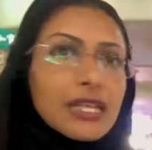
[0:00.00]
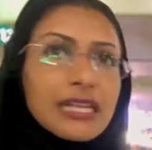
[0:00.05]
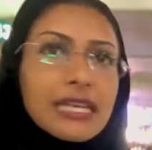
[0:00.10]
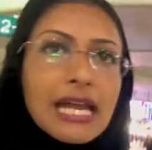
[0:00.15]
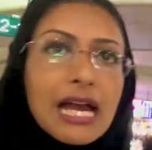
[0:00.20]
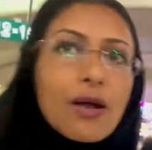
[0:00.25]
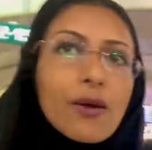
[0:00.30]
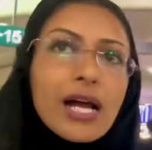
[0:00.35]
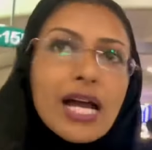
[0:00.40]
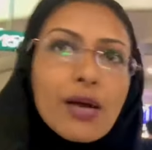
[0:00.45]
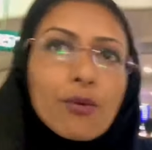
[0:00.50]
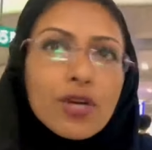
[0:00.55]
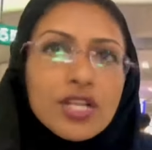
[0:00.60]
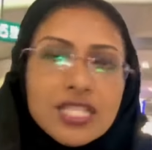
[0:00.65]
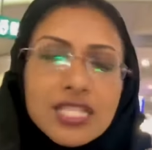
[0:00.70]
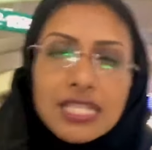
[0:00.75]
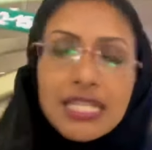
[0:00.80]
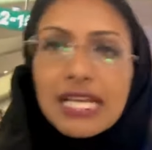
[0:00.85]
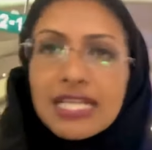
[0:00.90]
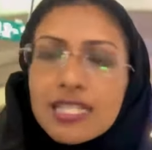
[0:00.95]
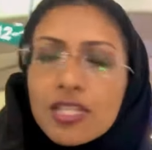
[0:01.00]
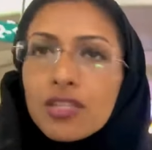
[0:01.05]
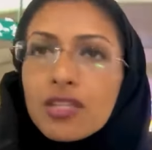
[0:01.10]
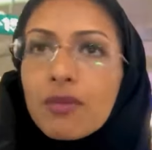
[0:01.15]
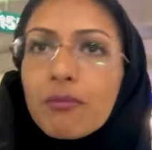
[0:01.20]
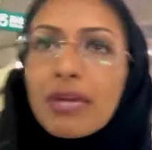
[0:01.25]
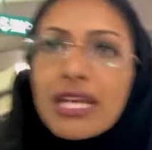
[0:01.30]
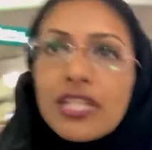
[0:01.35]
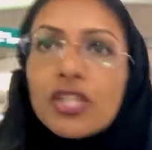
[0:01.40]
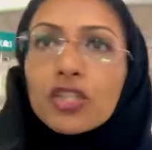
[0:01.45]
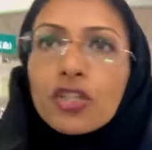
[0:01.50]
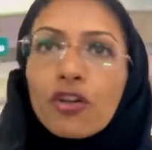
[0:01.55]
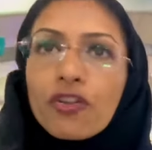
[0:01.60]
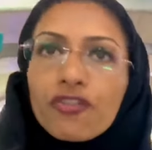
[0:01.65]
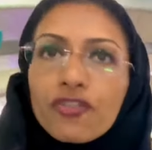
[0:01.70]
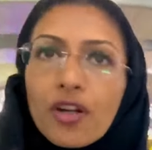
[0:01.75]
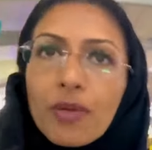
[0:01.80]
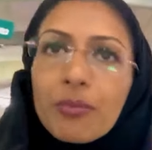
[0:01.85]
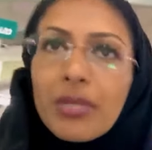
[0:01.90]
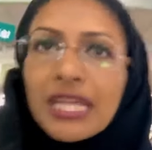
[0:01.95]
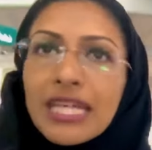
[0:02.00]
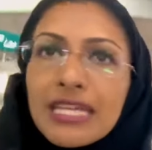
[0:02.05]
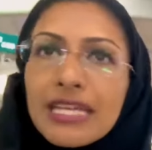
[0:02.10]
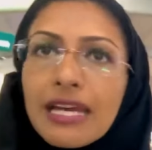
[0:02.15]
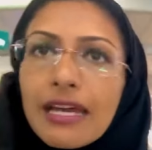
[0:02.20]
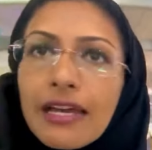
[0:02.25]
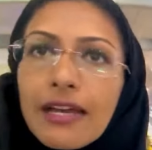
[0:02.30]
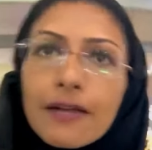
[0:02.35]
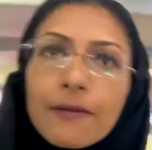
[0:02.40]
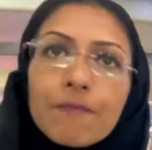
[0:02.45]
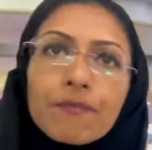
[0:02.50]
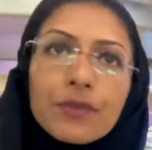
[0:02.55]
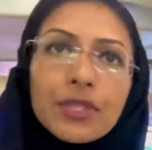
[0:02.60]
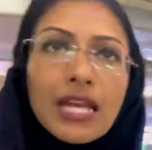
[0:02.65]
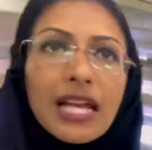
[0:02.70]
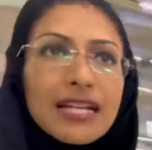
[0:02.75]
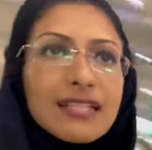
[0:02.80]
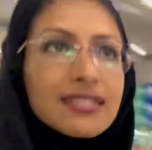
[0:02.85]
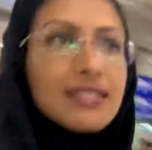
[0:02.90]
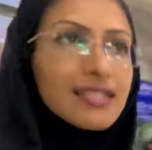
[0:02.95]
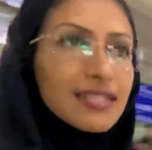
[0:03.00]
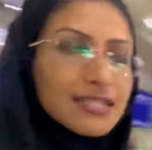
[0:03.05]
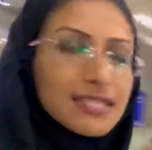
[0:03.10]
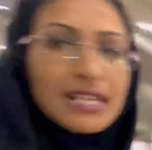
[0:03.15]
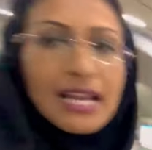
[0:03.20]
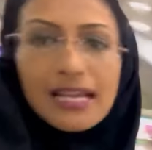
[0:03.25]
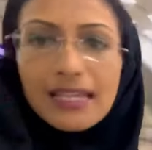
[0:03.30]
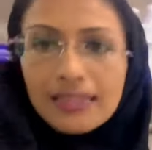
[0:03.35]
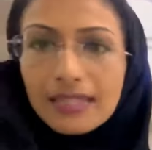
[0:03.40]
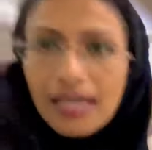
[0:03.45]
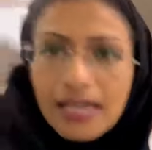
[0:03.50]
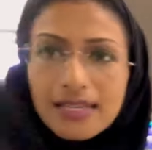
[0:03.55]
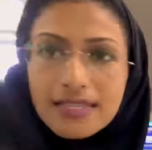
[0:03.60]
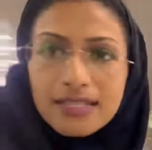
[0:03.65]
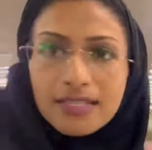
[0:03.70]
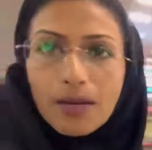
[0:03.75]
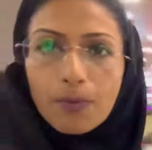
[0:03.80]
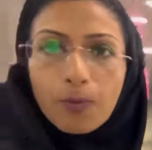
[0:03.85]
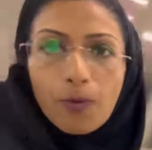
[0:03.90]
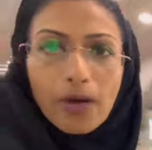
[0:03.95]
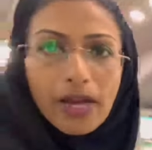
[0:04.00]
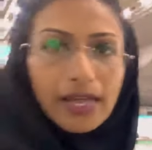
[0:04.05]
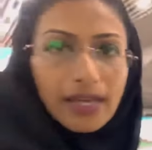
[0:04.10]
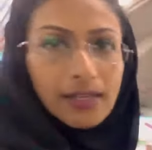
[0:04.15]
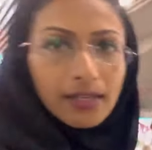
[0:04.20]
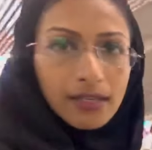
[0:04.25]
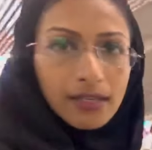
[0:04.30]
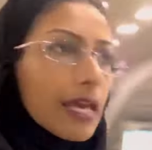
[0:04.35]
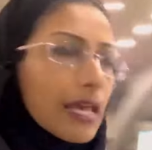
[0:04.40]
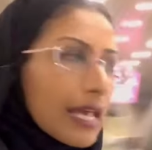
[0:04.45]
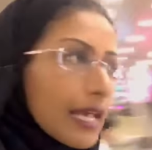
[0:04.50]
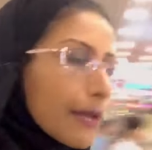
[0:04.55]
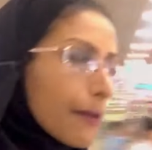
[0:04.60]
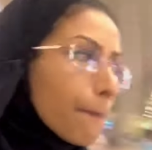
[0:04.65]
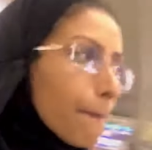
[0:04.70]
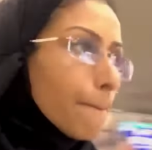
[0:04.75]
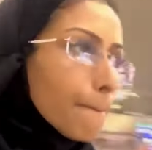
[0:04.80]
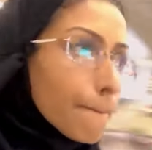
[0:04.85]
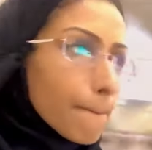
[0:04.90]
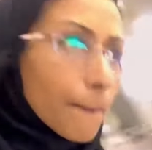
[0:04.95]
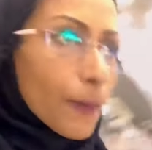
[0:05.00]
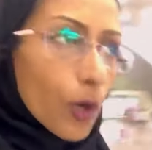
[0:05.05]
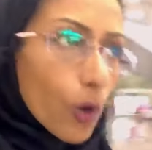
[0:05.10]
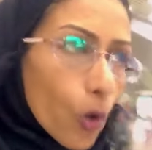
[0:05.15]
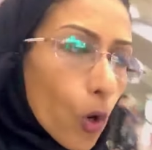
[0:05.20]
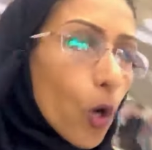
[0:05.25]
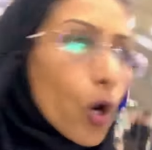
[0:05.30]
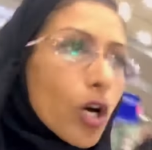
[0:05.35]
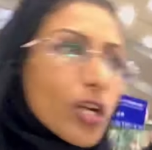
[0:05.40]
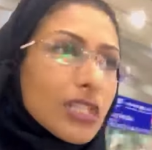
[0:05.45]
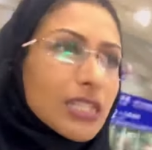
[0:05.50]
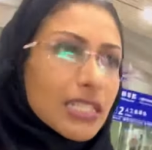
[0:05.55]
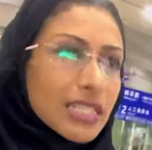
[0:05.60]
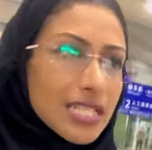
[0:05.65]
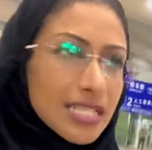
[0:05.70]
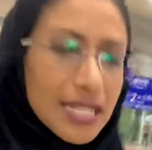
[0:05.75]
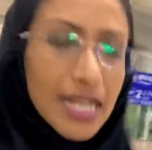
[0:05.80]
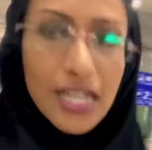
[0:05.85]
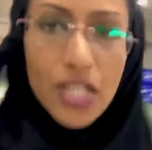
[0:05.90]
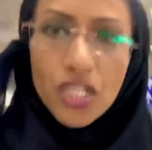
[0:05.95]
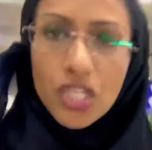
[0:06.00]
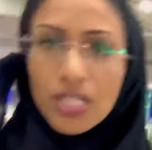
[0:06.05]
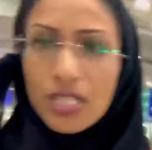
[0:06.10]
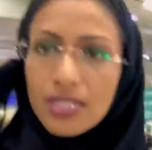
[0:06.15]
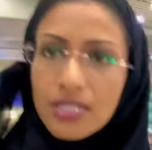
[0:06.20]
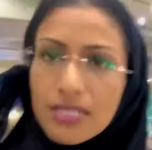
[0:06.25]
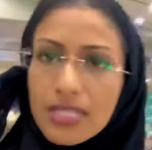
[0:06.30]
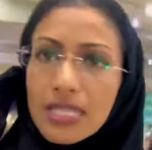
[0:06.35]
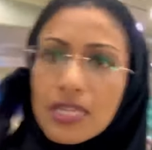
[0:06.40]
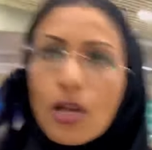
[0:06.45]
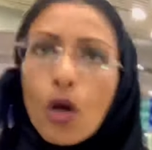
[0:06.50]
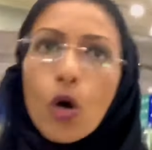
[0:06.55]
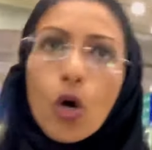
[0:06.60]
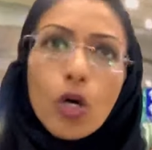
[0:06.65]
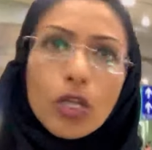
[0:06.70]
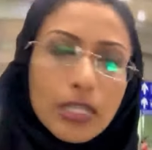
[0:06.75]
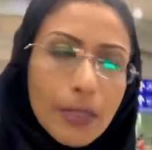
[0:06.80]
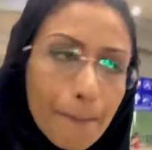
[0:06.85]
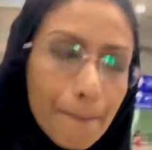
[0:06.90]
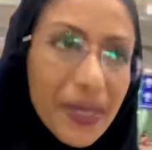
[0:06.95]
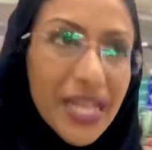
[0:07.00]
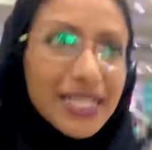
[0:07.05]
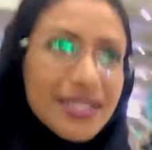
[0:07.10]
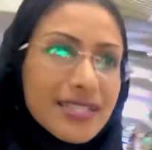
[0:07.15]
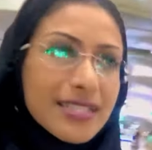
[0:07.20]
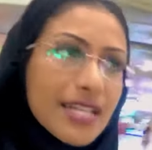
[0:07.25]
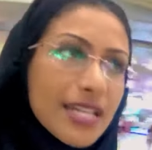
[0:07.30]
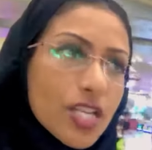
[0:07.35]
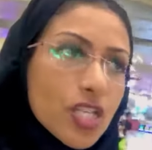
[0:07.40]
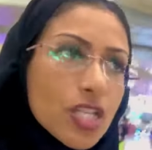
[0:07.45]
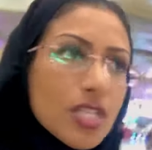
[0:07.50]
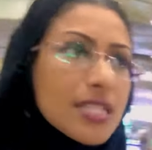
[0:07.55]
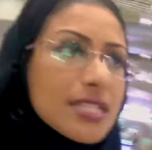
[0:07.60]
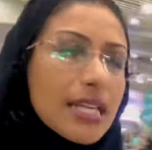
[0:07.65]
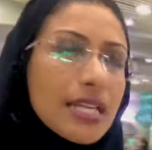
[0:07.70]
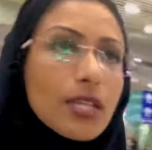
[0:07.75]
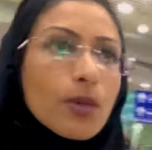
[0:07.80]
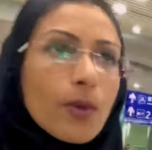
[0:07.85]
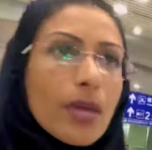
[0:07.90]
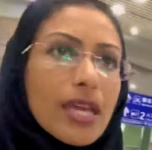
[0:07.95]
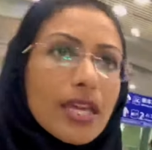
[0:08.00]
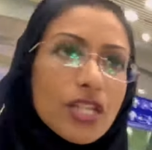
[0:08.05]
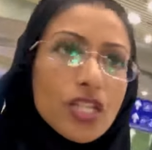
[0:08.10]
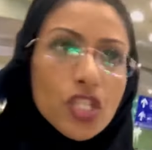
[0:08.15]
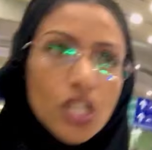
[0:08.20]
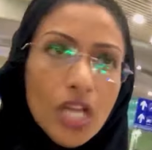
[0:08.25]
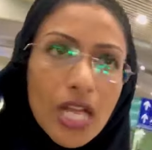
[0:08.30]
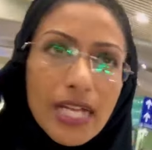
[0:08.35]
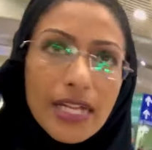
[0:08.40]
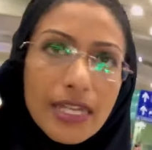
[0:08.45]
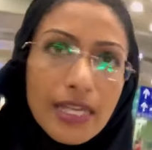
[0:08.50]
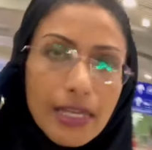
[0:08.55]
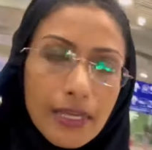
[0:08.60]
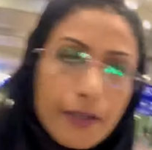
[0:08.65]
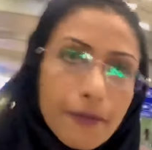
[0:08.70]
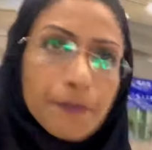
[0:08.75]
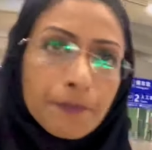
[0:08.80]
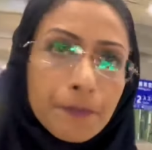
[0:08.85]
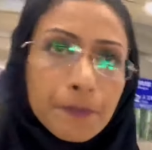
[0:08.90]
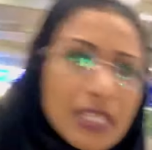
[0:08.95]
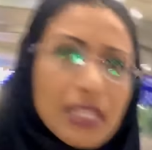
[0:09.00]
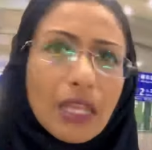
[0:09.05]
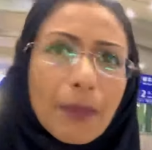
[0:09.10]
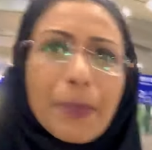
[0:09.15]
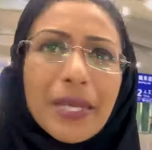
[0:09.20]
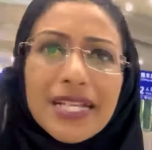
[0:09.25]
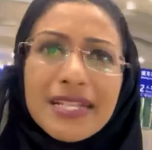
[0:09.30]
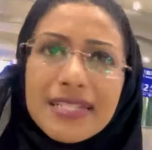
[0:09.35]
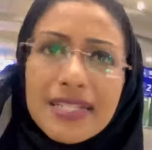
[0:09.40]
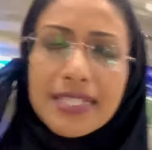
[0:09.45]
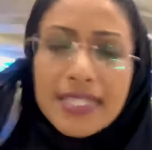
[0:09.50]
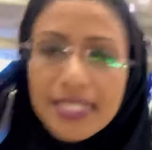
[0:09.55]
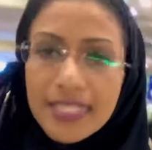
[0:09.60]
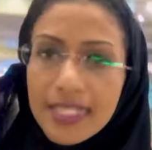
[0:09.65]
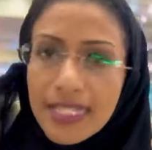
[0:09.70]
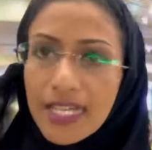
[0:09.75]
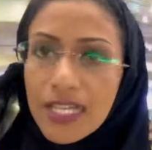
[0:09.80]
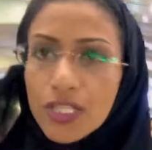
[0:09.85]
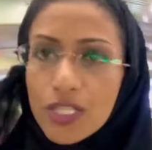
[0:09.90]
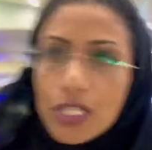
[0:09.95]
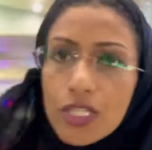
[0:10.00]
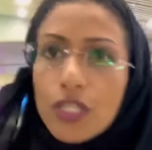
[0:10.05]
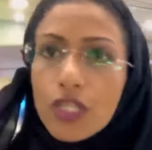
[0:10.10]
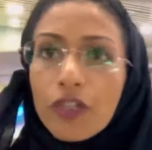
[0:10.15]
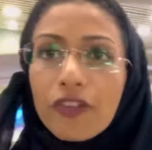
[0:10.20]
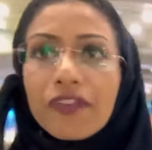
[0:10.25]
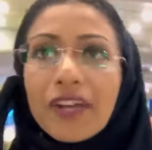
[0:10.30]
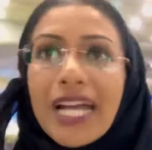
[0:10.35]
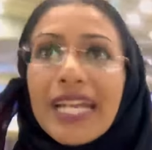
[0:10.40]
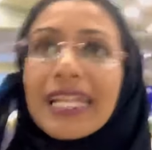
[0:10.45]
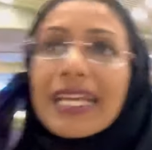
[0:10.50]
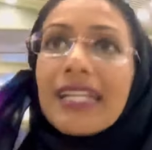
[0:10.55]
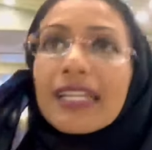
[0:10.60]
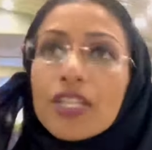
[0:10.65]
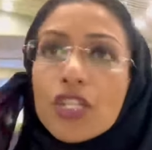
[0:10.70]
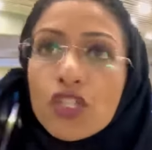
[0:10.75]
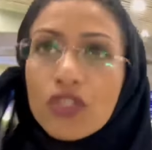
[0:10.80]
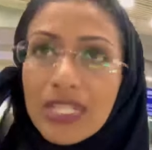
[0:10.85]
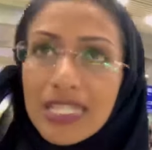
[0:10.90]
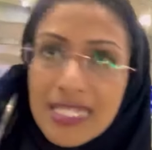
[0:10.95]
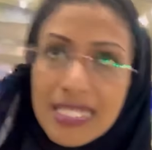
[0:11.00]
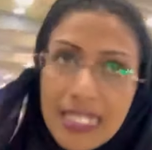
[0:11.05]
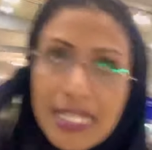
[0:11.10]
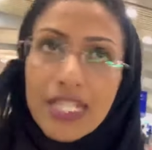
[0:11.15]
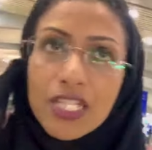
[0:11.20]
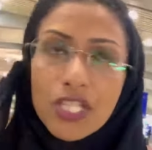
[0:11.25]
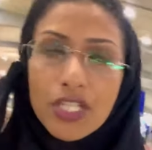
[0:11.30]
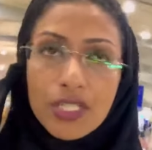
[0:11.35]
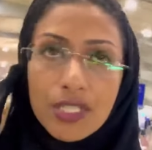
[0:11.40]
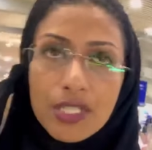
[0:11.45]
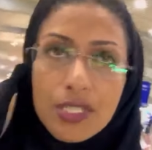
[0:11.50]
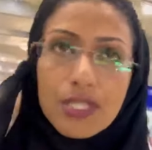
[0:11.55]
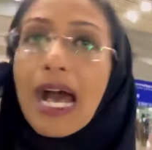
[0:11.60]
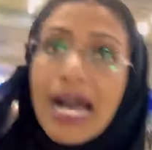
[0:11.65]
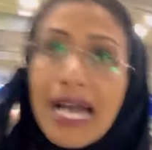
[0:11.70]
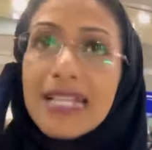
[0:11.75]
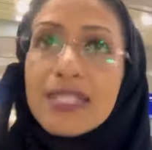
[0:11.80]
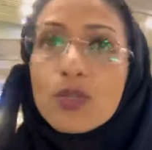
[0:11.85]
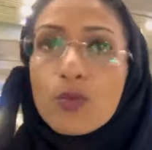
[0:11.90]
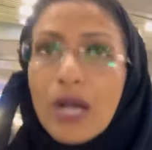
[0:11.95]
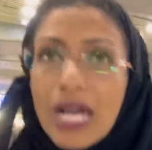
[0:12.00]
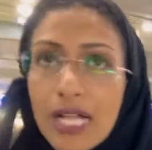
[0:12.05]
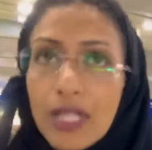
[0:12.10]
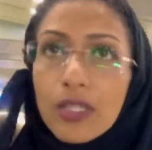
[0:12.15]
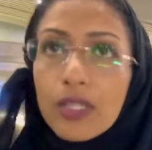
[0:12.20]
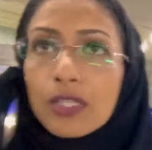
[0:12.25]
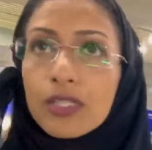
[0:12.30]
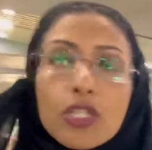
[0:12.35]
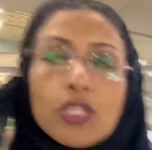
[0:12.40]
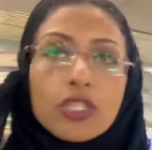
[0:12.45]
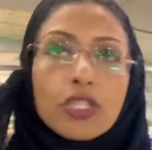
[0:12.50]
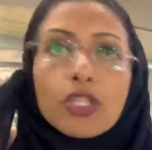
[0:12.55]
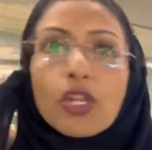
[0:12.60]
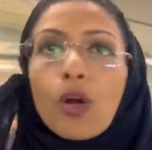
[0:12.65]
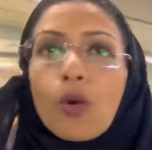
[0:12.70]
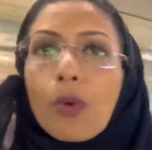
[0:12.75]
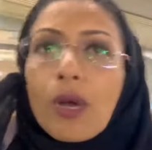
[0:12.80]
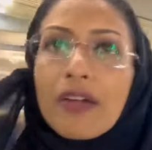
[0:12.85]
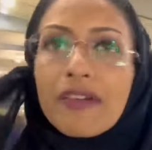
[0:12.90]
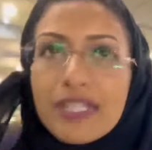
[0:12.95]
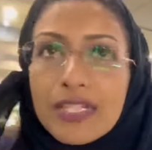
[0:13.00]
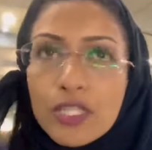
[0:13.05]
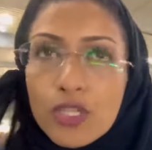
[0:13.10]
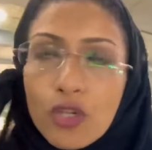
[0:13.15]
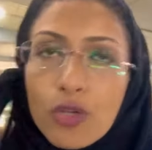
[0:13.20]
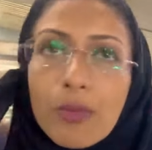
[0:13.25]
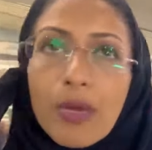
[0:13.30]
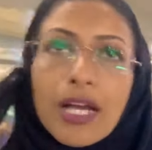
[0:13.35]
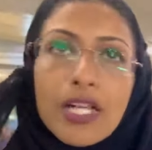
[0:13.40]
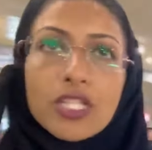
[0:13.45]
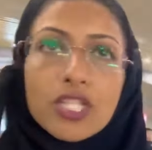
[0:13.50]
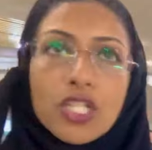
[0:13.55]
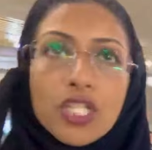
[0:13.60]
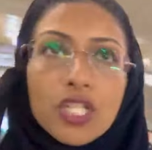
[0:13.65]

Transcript: Now I want to get on the metro from here. I see a sign there, subway. In all the stations, in all the big stations anyway in China, the big city stations, you'll find English translations as well. So don't worry too much.